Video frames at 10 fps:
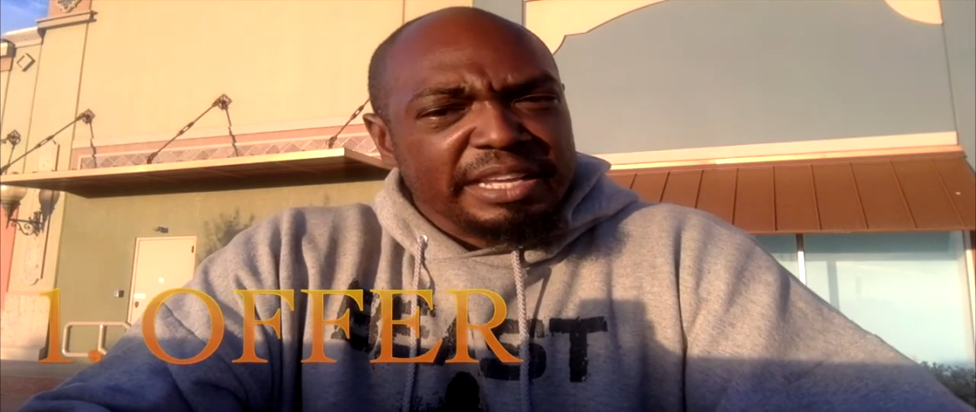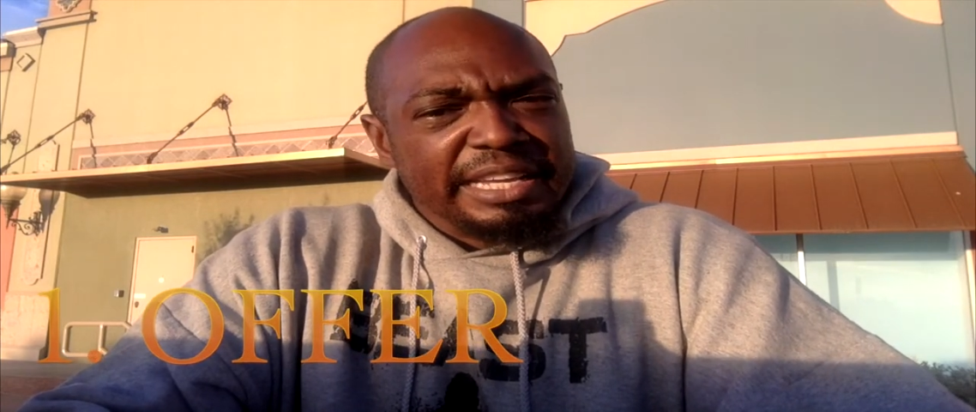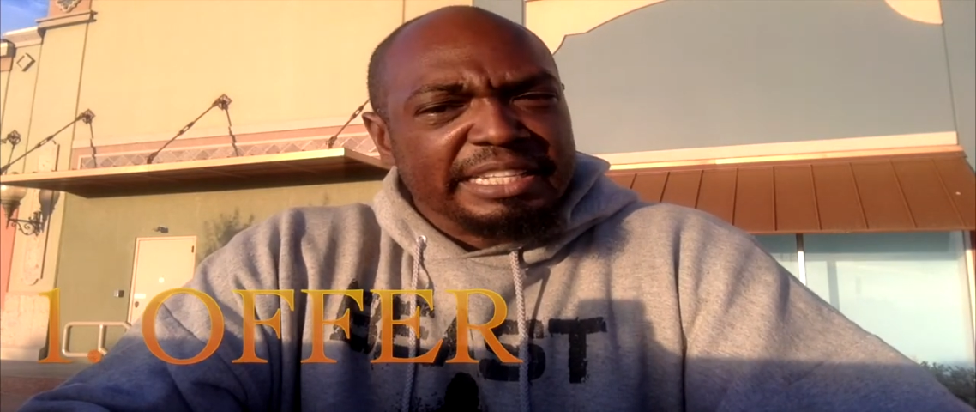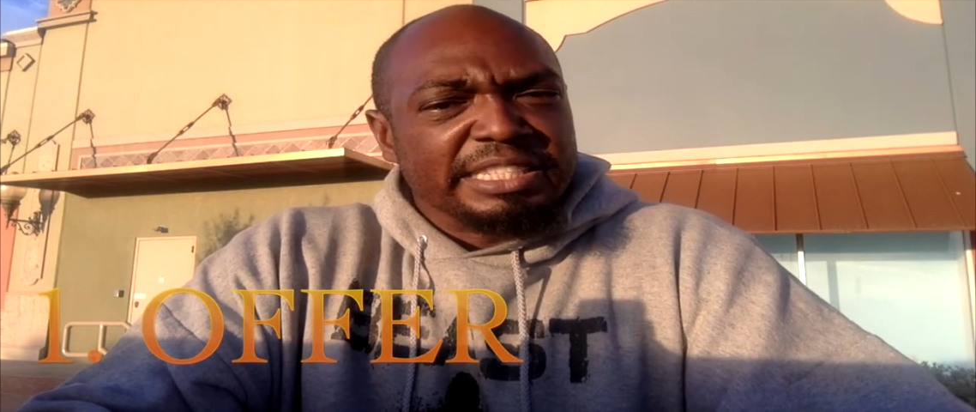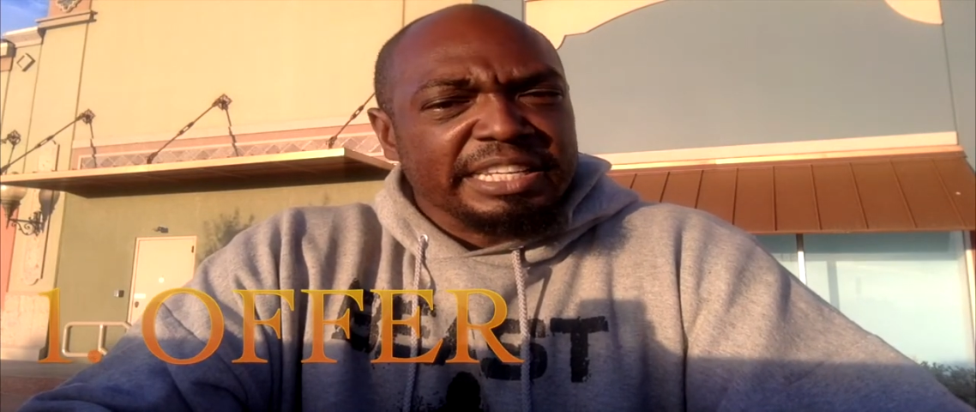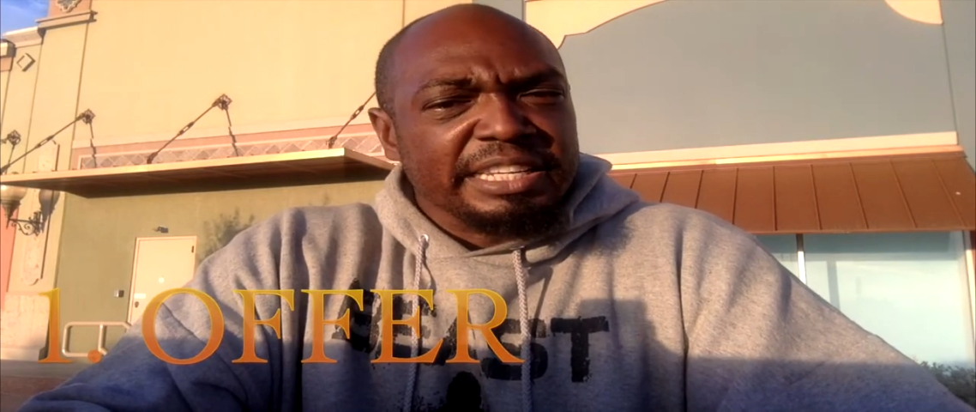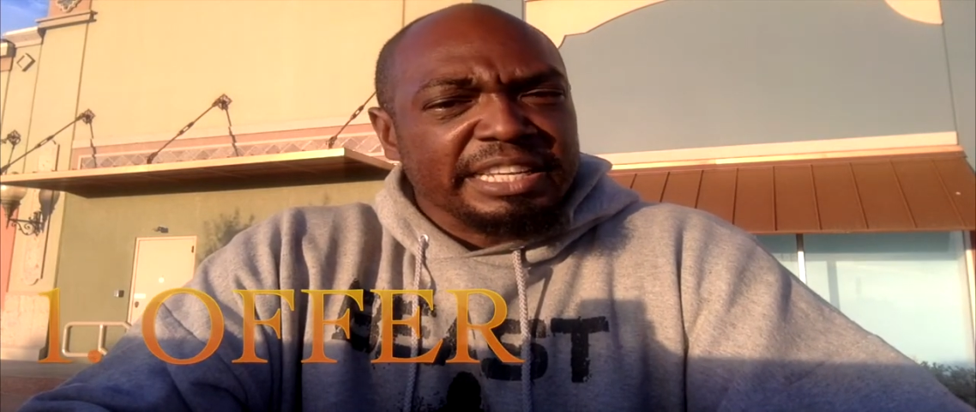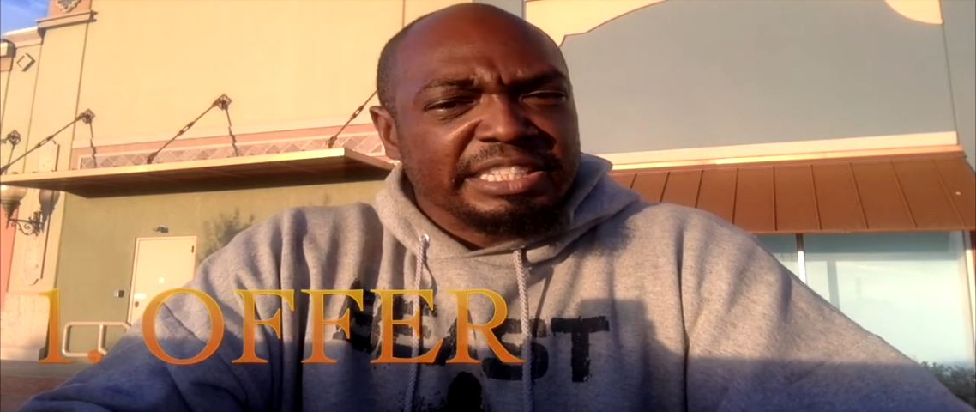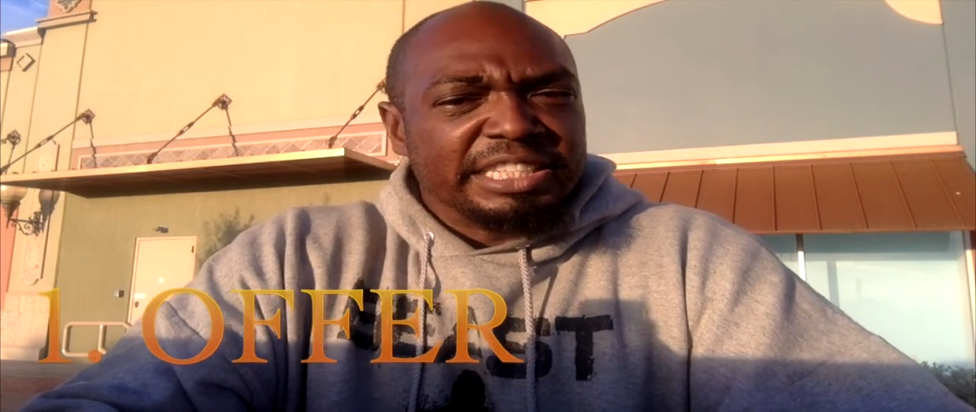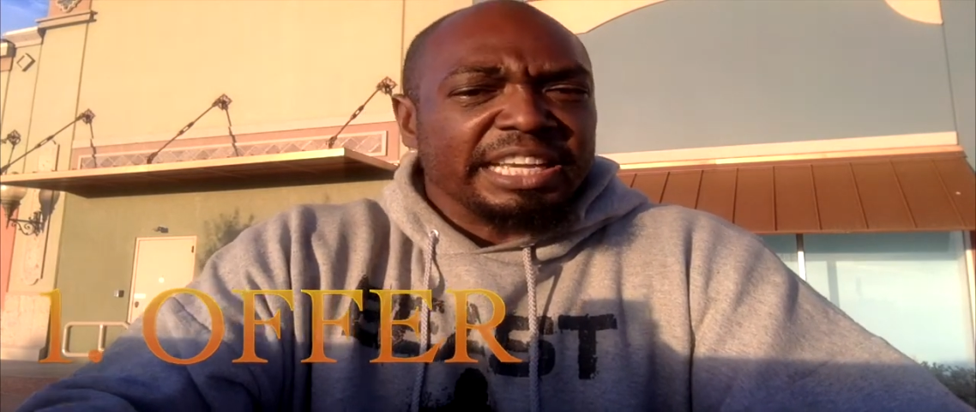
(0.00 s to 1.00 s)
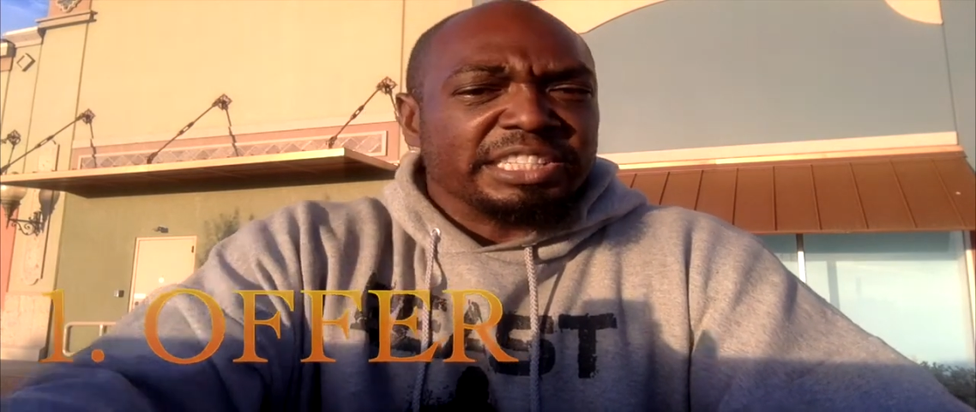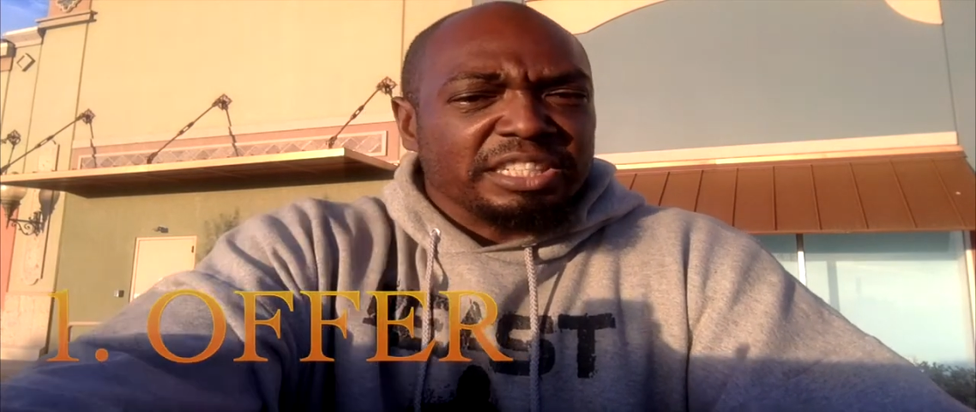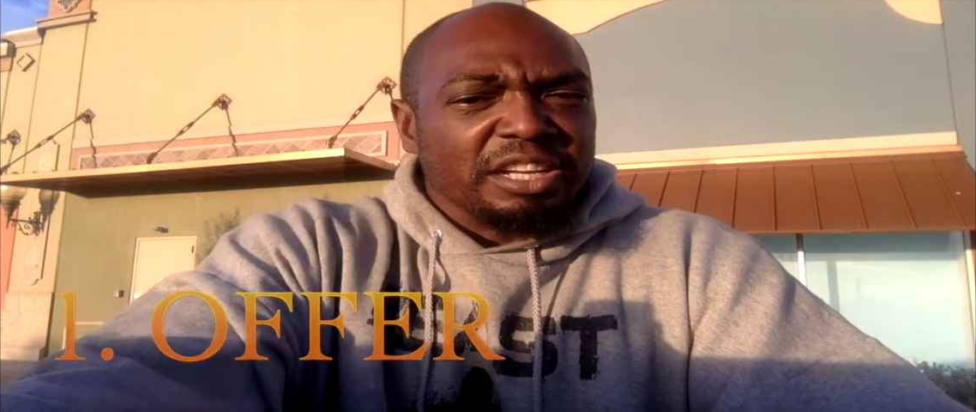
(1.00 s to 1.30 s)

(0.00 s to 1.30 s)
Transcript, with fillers: is the initiation